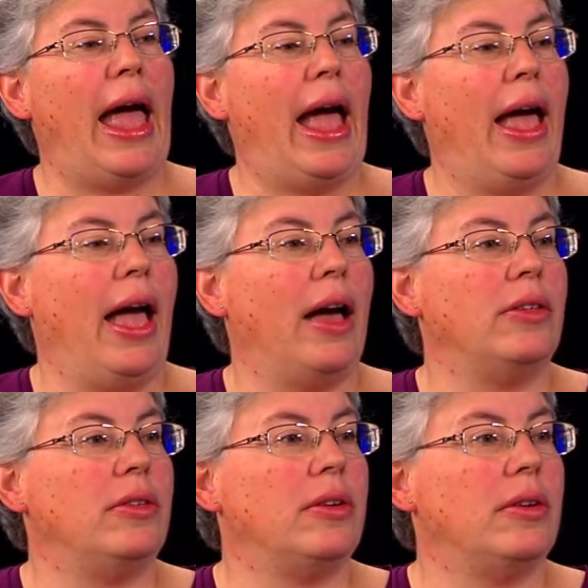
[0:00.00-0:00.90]

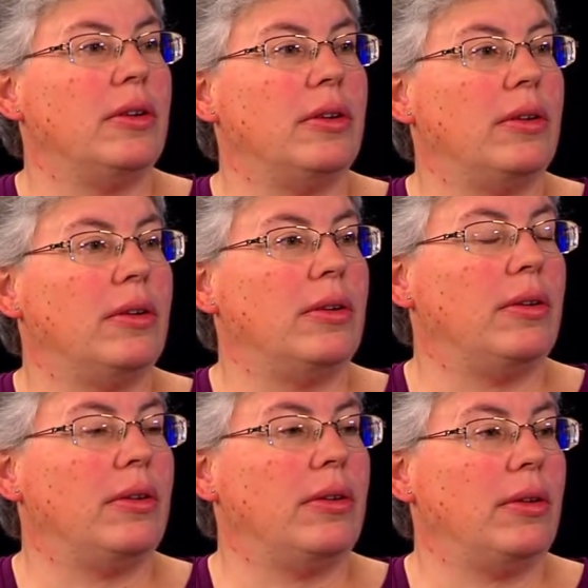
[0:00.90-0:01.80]
and
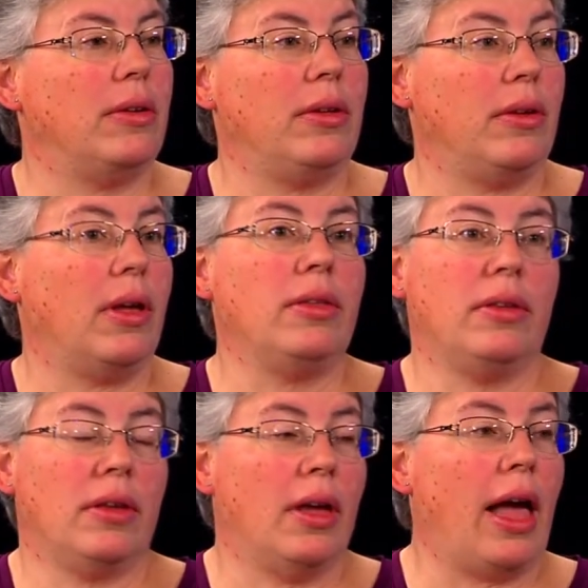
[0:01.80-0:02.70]
you could
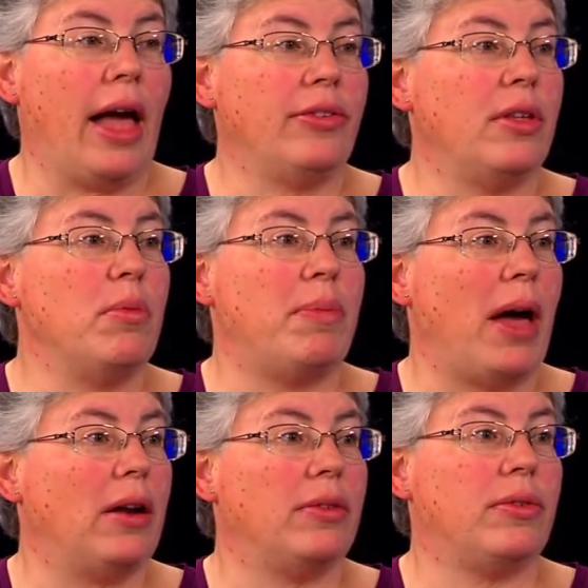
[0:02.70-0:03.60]
ask them
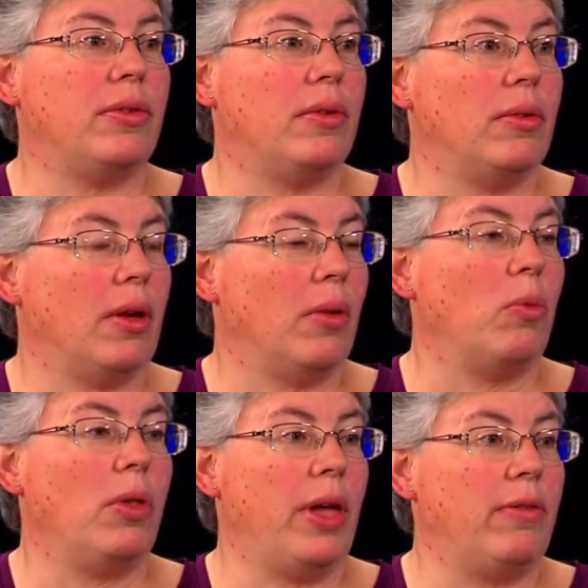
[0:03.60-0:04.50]
about it.
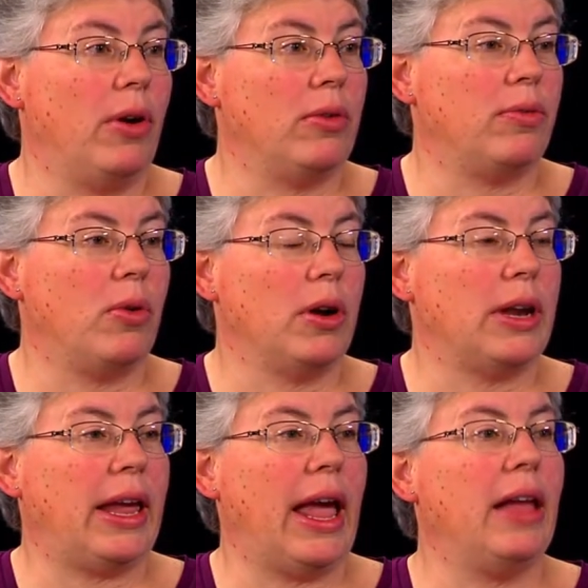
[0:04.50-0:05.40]
Will they vote for it
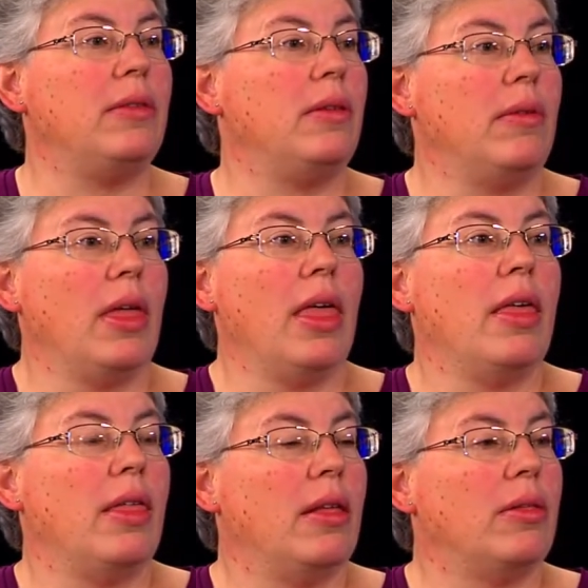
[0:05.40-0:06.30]
again?
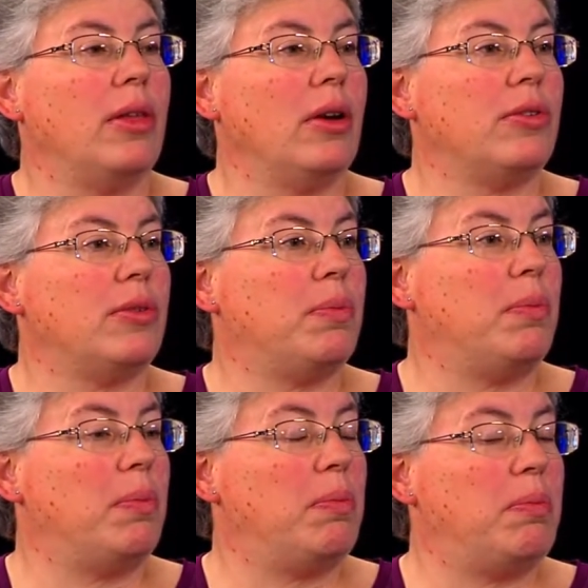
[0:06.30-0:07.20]
There's
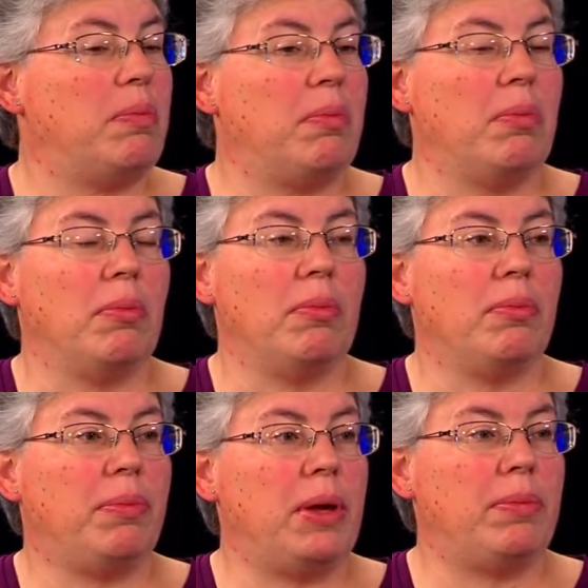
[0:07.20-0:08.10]

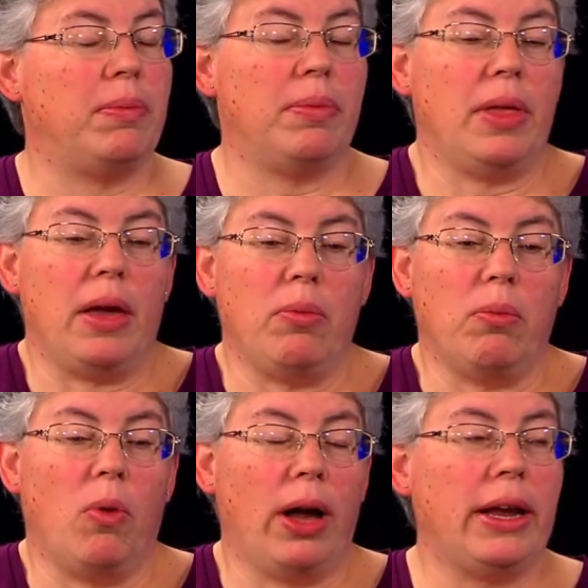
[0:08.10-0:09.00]
people, they
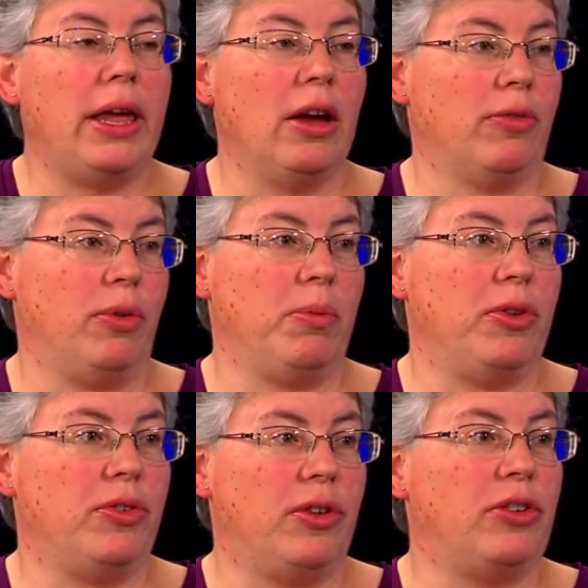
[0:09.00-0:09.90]
want to hear from
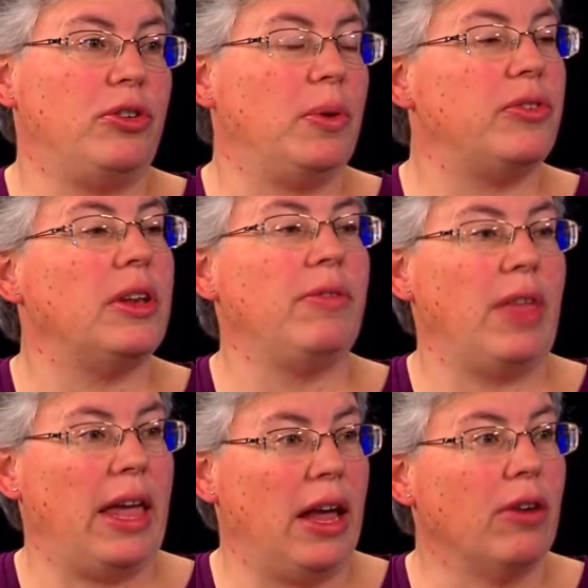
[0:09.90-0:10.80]
constituents, and if
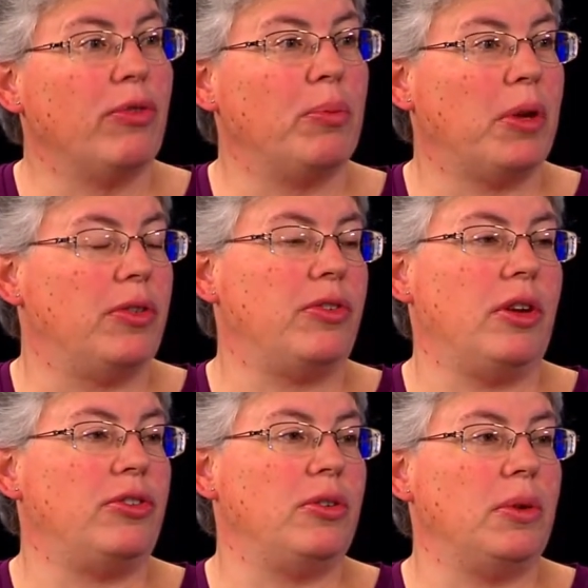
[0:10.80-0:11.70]
they hear from
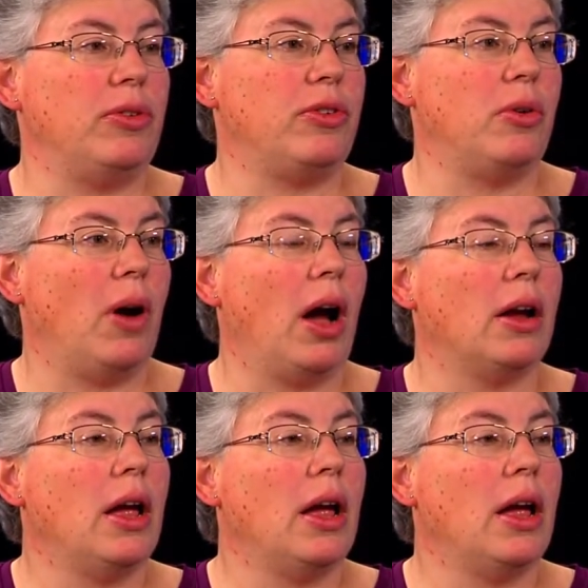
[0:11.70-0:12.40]
constituents who are